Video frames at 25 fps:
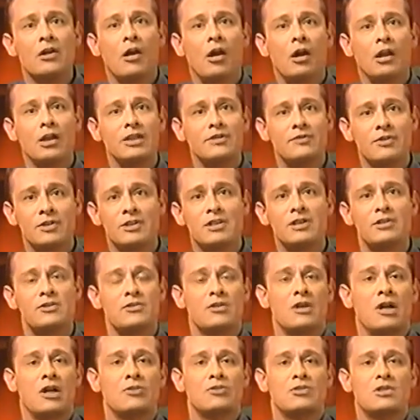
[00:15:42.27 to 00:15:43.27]
I'll even teach
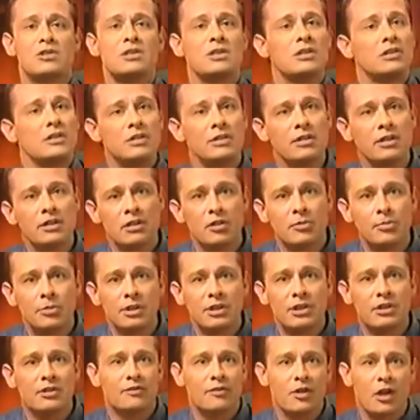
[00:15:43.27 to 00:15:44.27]
you how just a little
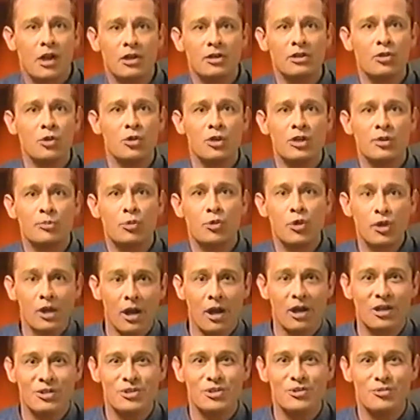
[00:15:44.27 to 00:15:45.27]
bit of ongoing
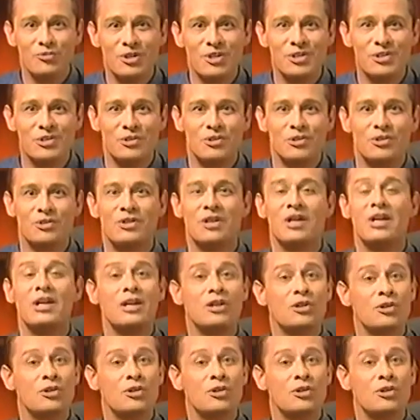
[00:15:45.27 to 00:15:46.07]
pre-auction research